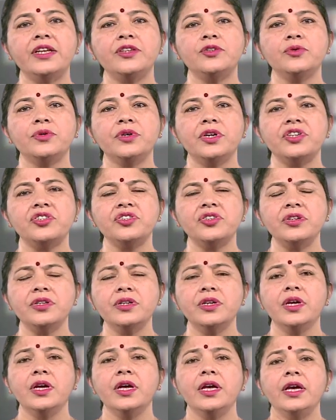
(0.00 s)
education,
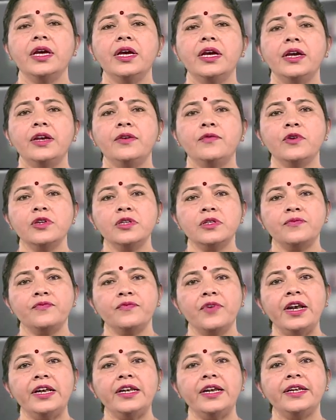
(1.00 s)
it was
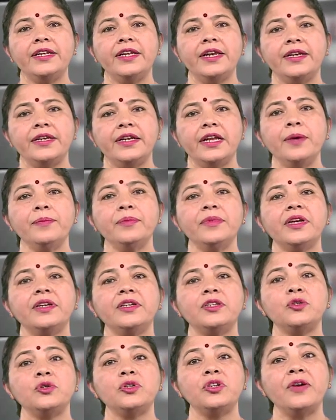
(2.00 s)
felt at that time that
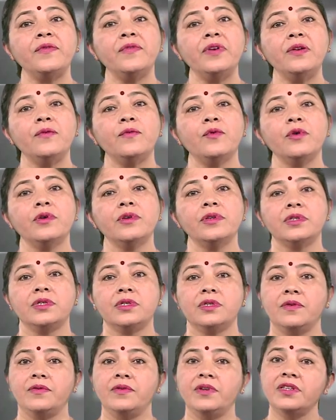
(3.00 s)
travel
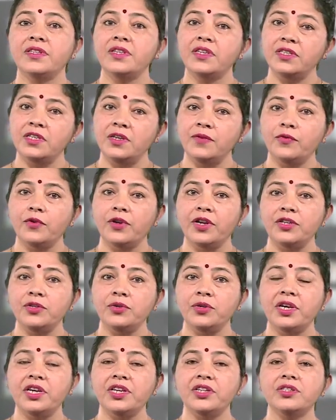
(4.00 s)
was necessary for
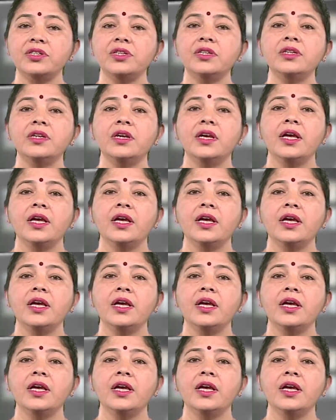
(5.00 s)
education